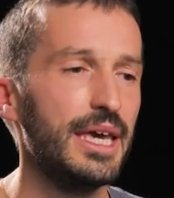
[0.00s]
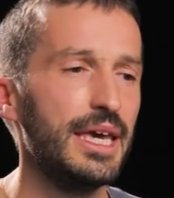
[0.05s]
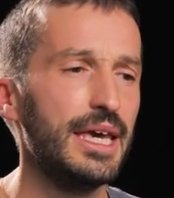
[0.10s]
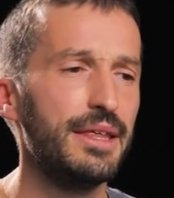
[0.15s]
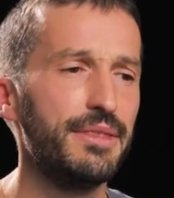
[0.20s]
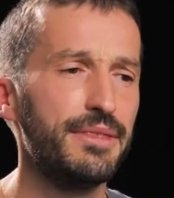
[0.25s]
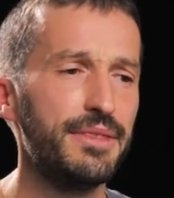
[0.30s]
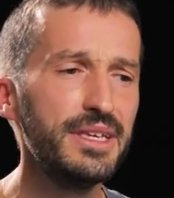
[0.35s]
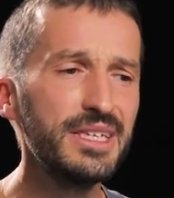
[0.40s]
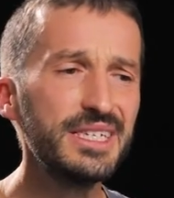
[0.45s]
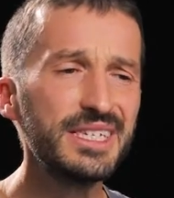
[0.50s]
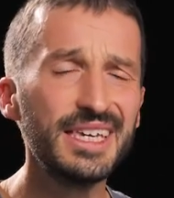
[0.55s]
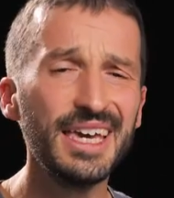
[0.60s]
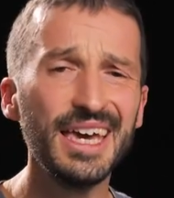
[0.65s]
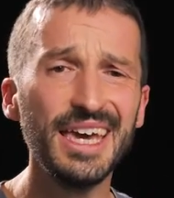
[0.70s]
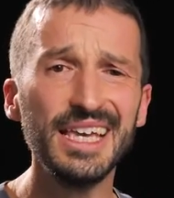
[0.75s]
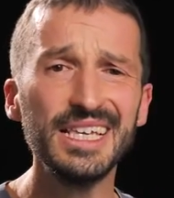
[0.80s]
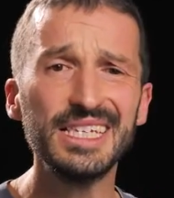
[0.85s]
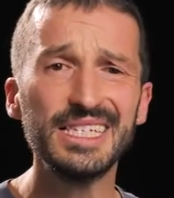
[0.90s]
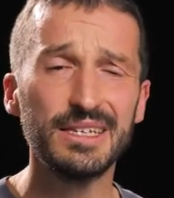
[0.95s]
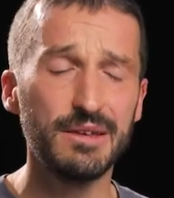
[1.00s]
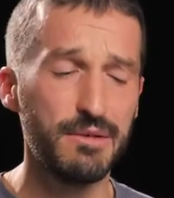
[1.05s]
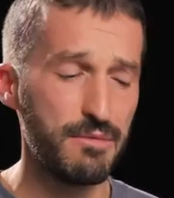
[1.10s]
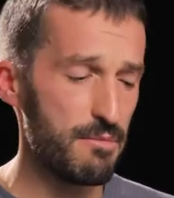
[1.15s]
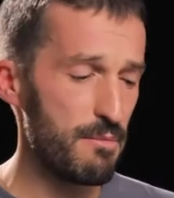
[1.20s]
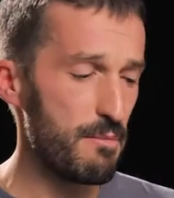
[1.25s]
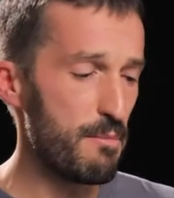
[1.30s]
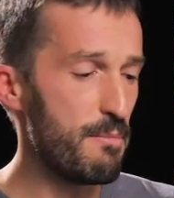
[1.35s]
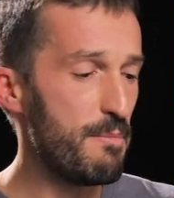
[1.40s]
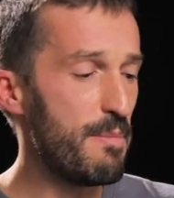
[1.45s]
In this case,
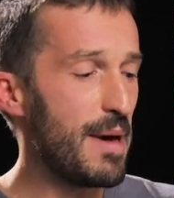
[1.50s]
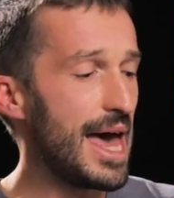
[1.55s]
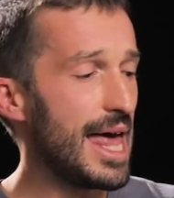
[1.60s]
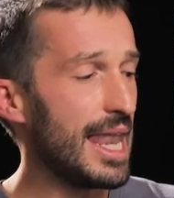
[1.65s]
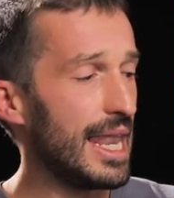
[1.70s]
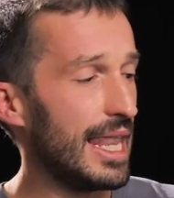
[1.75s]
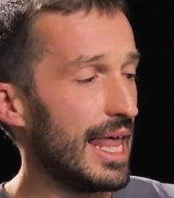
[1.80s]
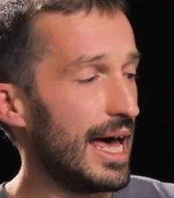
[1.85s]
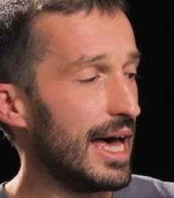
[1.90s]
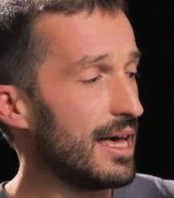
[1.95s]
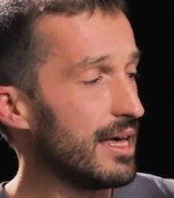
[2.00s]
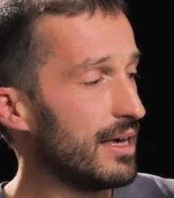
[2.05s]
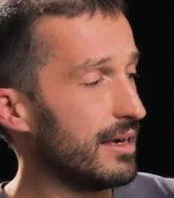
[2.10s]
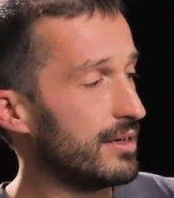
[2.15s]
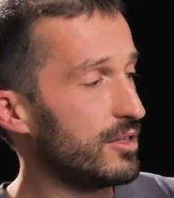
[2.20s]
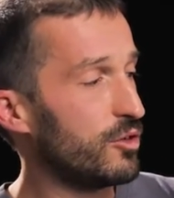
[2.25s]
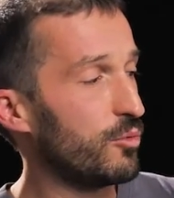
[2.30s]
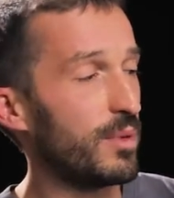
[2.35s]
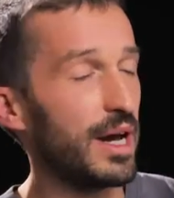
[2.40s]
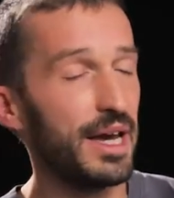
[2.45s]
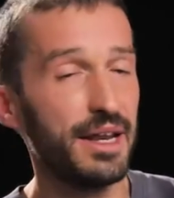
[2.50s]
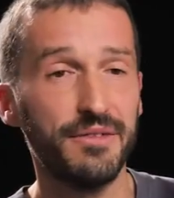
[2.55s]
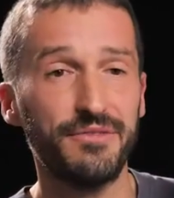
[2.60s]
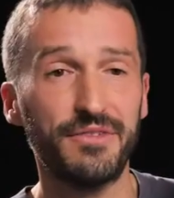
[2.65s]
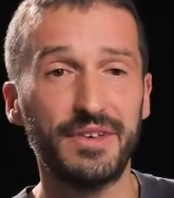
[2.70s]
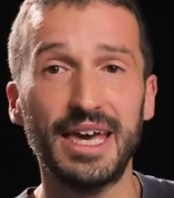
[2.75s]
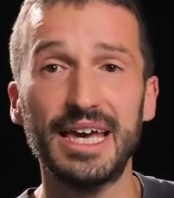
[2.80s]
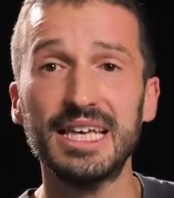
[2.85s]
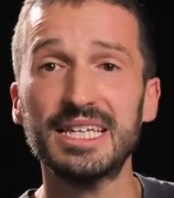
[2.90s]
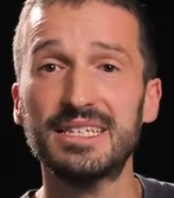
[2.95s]
bella, you might
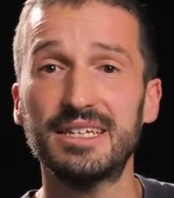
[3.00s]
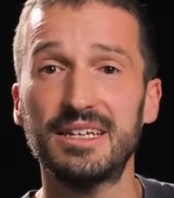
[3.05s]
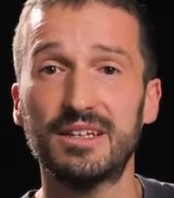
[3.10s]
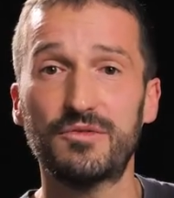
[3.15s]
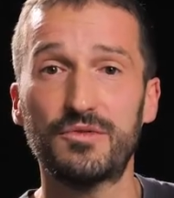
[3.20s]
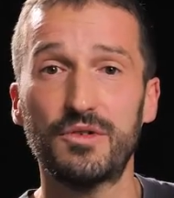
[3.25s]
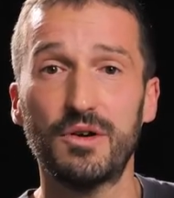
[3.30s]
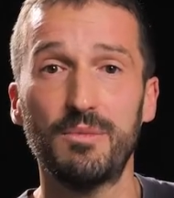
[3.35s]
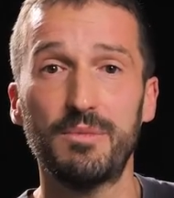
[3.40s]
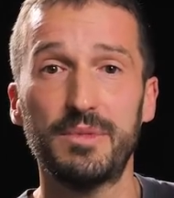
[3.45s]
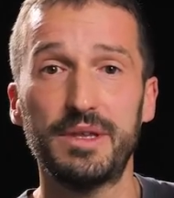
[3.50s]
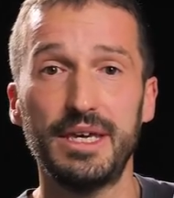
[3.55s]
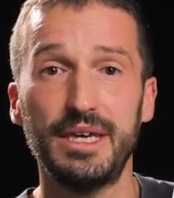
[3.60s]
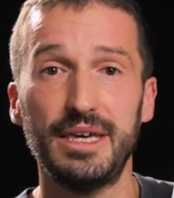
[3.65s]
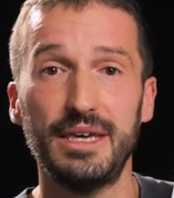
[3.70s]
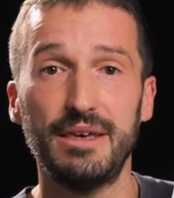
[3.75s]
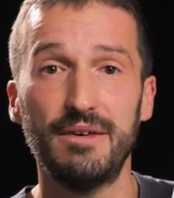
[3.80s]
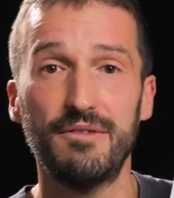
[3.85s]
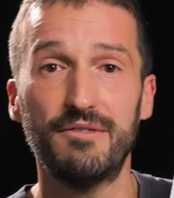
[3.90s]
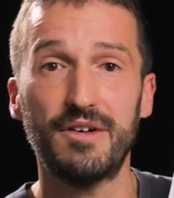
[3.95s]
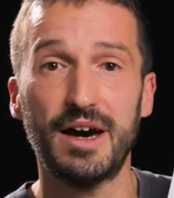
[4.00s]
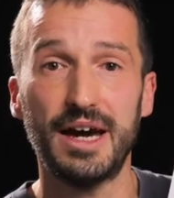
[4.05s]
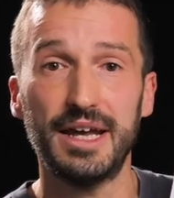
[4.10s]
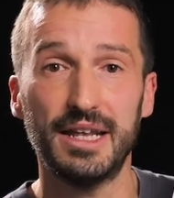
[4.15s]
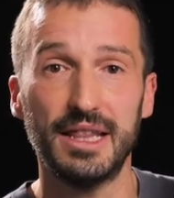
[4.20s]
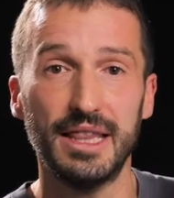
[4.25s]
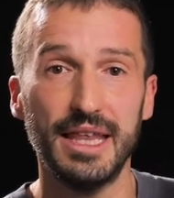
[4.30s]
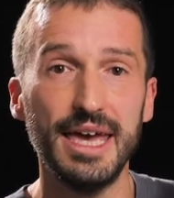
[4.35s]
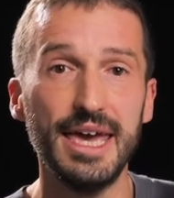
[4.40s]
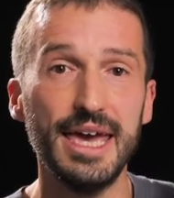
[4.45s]
have guessed it from the
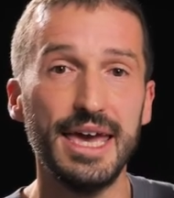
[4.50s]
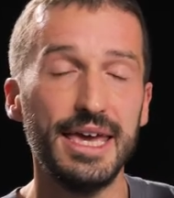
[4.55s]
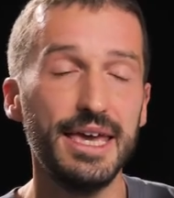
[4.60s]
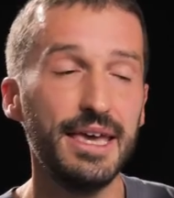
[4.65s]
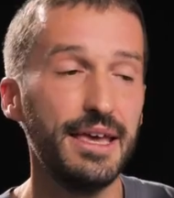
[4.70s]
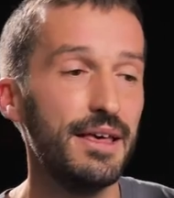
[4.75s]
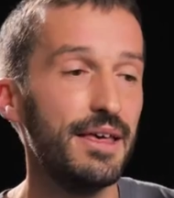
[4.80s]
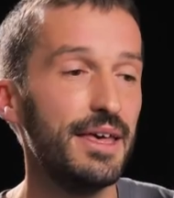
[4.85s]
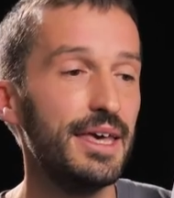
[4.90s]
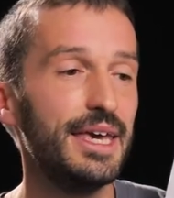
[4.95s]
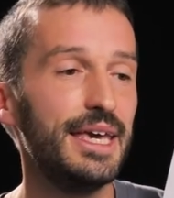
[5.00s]
final A,